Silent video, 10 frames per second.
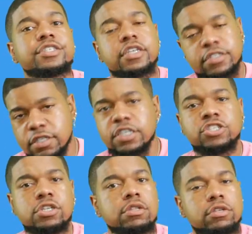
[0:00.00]
because at least
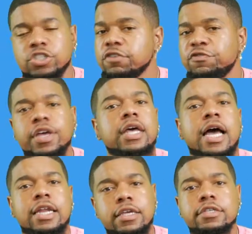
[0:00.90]
she figured out how
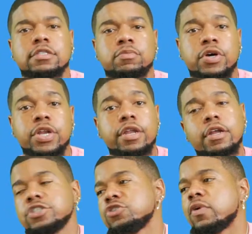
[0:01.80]
to get some money in there.
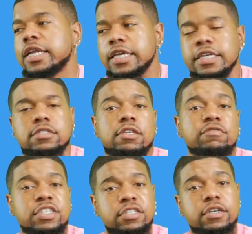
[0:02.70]
She know how to get stuff
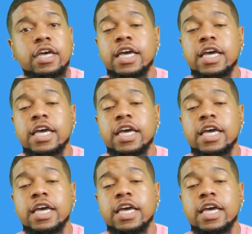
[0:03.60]
done.